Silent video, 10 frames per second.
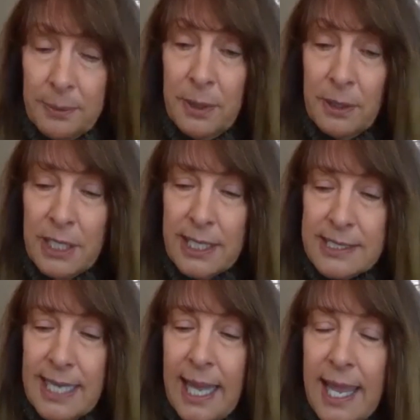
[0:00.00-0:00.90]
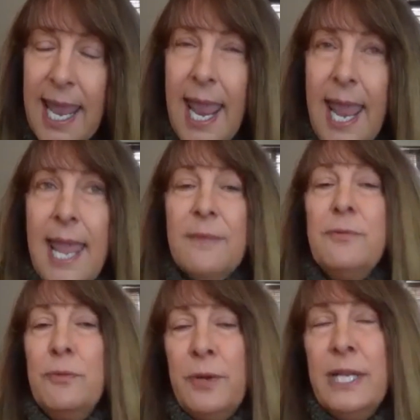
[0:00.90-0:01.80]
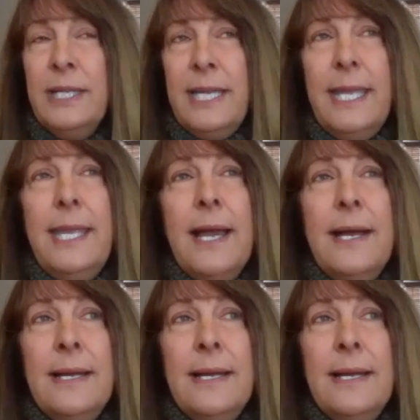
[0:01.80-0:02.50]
communities have really